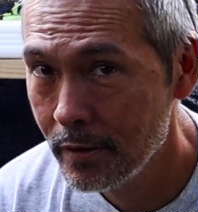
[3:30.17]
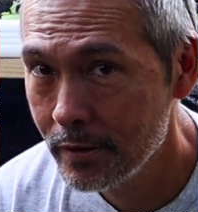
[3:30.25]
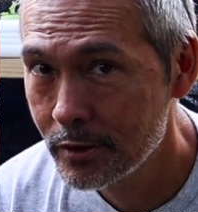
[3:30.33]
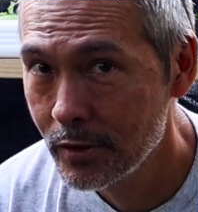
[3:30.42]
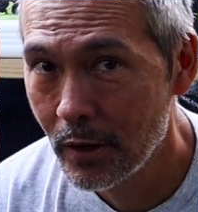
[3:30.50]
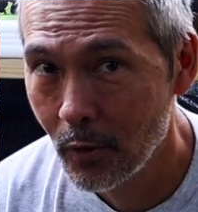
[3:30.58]

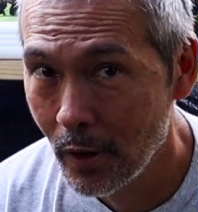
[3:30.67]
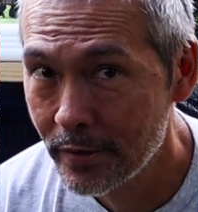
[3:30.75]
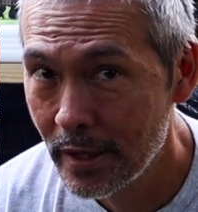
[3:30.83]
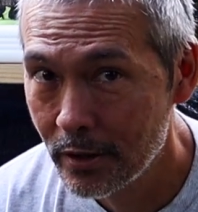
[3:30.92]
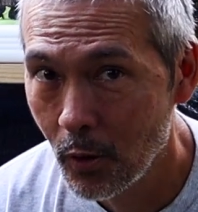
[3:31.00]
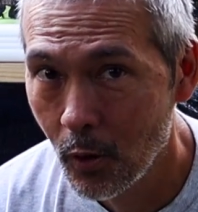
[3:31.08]
so I don't want
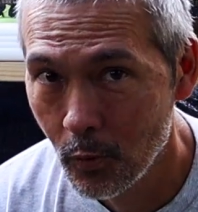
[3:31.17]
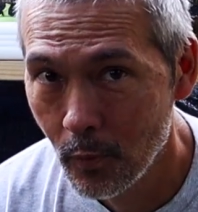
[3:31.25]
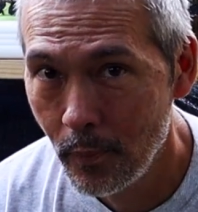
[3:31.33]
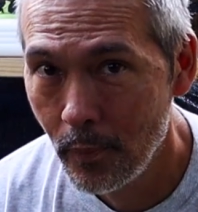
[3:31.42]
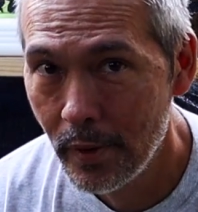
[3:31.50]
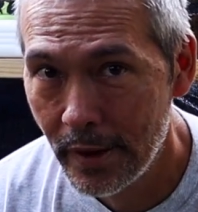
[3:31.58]
that to hold
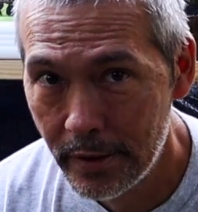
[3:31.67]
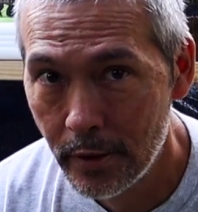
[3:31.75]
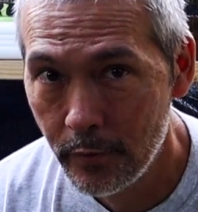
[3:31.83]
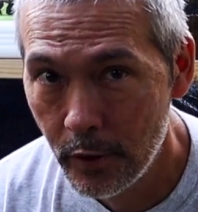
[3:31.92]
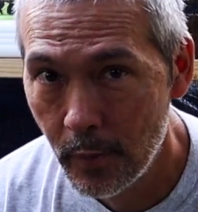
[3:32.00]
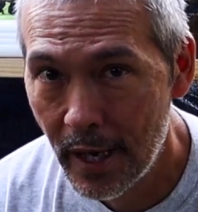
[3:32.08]
any
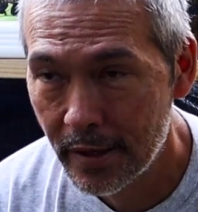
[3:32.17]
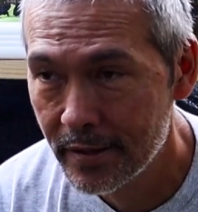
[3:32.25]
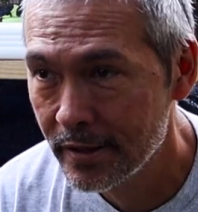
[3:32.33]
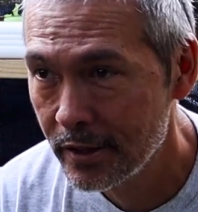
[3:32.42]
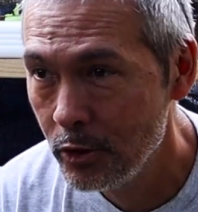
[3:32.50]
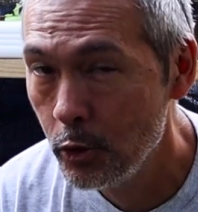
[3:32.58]
of you back
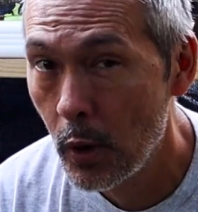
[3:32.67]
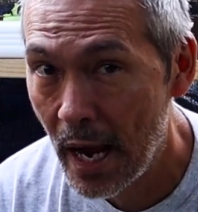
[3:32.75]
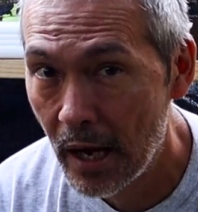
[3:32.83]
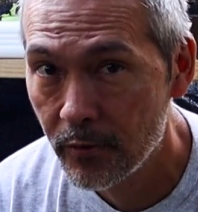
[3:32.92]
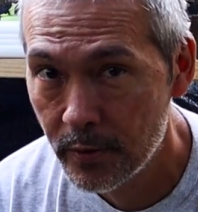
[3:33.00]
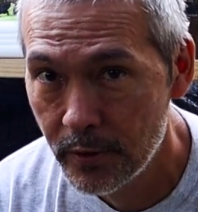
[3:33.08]
thinking you
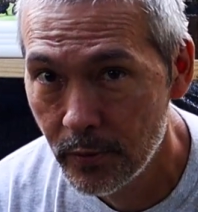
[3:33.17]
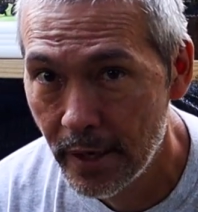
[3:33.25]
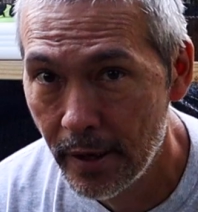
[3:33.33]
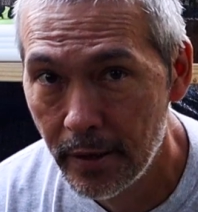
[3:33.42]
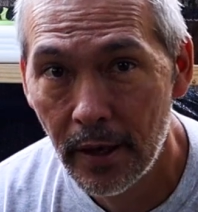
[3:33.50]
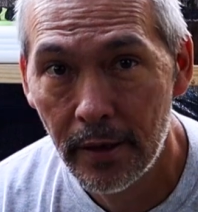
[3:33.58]
have to do
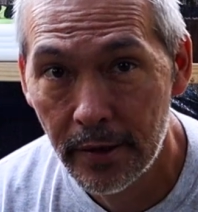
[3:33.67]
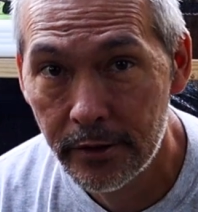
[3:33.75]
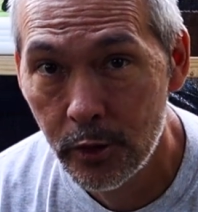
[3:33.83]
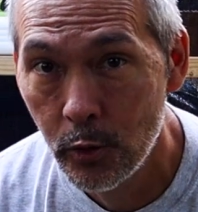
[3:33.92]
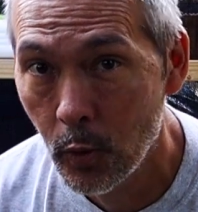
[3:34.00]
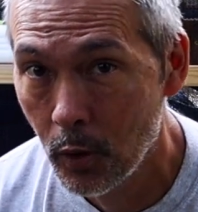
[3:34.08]
that and
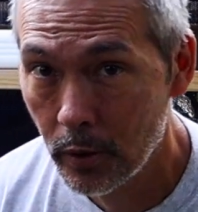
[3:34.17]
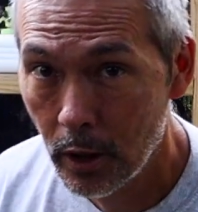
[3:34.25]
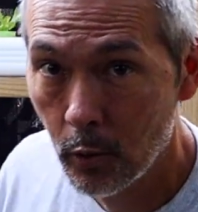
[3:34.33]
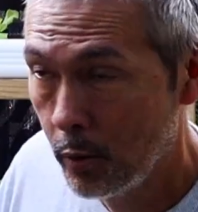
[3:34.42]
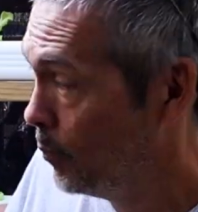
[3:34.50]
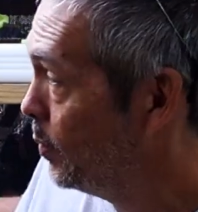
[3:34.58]
that you won't
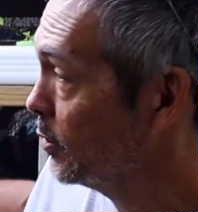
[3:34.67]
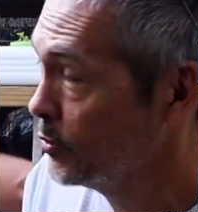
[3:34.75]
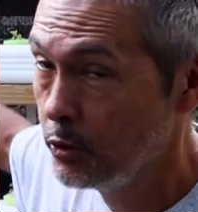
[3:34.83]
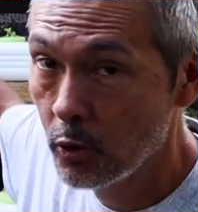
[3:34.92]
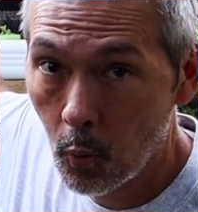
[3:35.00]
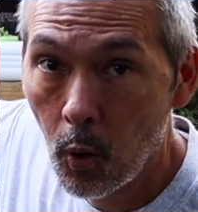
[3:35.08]
go and build
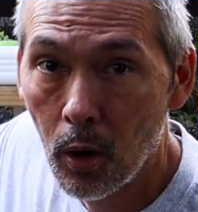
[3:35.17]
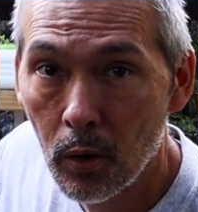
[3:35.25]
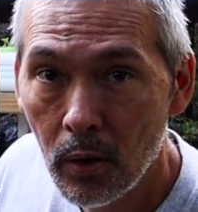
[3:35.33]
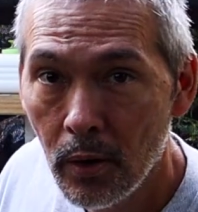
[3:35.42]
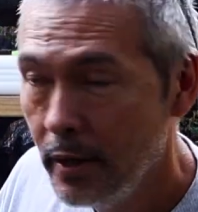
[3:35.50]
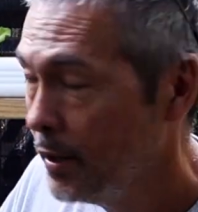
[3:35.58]
you a
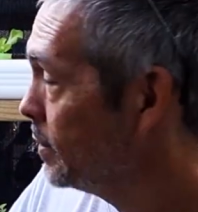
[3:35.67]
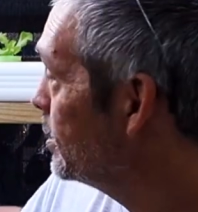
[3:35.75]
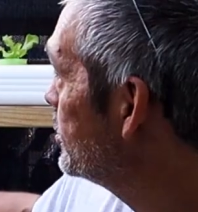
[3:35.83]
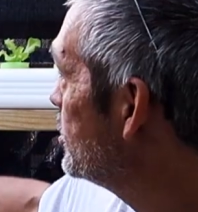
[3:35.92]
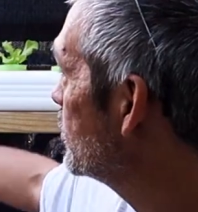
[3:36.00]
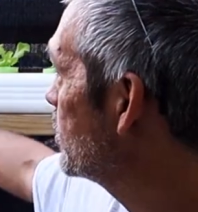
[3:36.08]
wall,
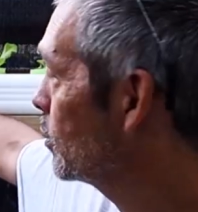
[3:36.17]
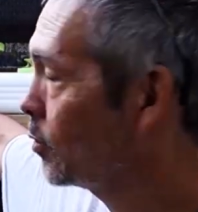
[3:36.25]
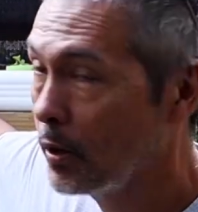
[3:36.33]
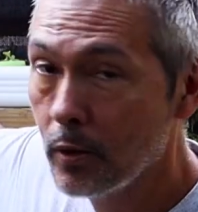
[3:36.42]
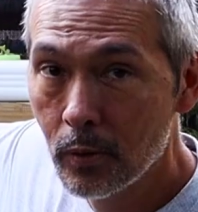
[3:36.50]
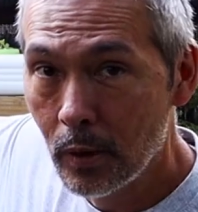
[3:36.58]
that you can
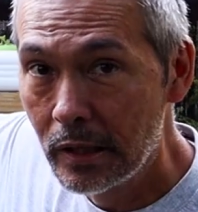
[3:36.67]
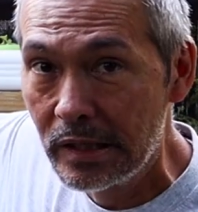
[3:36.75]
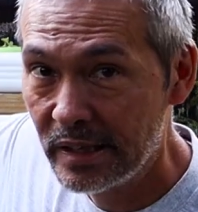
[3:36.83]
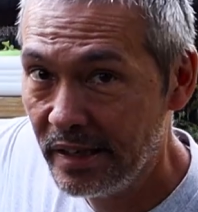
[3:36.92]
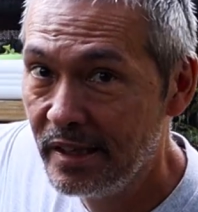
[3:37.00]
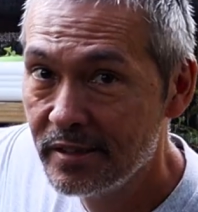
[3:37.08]
grow
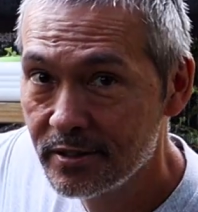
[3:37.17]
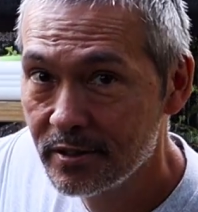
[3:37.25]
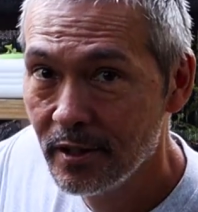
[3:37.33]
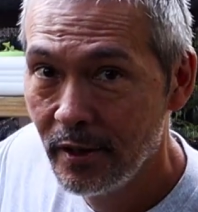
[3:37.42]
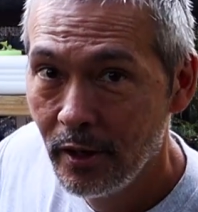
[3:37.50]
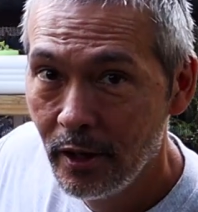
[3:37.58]
lettuce,
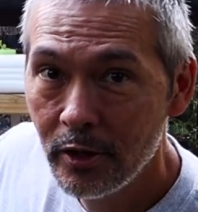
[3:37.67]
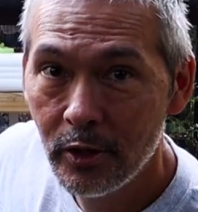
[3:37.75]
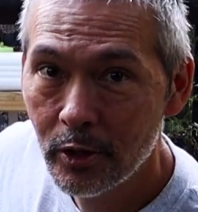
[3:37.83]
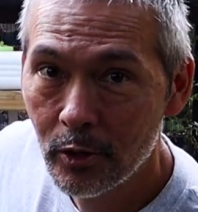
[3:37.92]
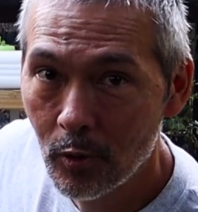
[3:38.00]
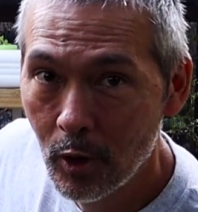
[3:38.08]
and
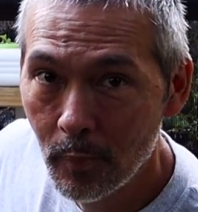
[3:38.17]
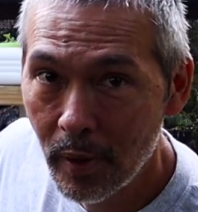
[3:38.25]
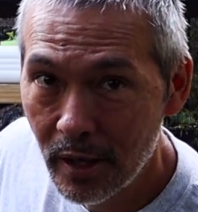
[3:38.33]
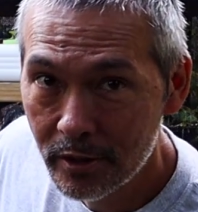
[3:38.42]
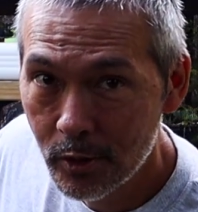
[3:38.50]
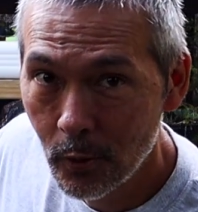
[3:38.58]
you can grow
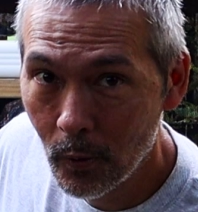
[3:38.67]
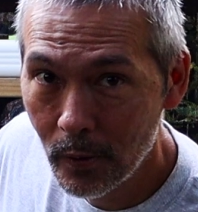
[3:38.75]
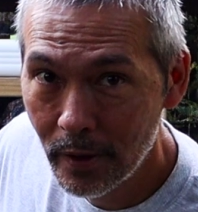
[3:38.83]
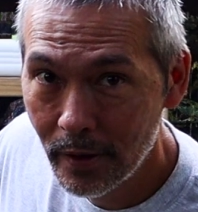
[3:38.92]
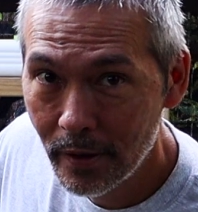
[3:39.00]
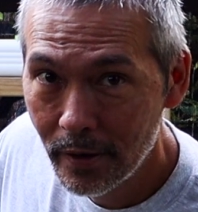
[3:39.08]
pak choy,